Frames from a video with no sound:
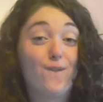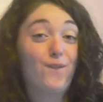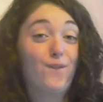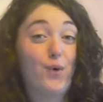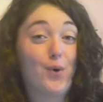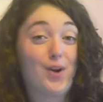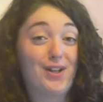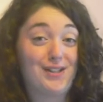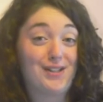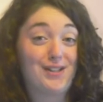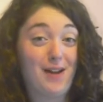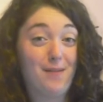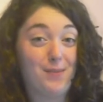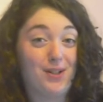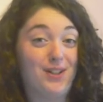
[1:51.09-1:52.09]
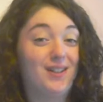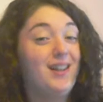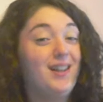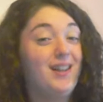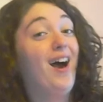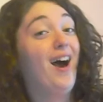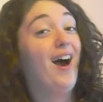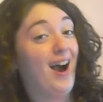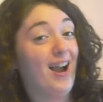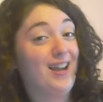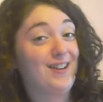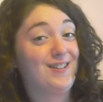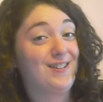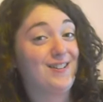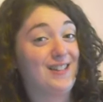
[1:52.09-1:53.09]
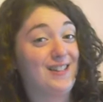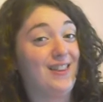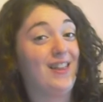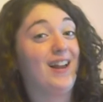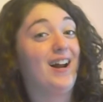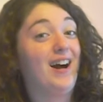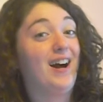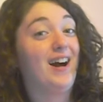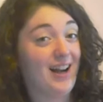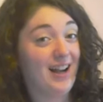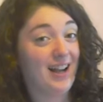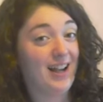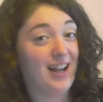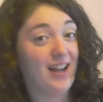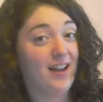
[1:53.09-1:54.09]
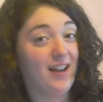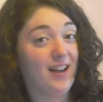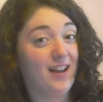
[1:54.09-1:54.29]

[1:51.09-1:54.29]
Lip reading: For example, I could say that I